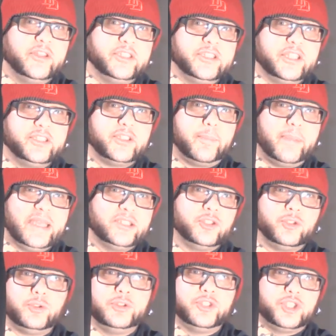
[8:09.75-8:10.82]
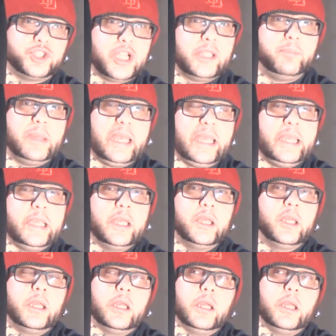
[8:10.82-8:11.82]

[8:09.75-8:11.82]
this as a penciled JPEG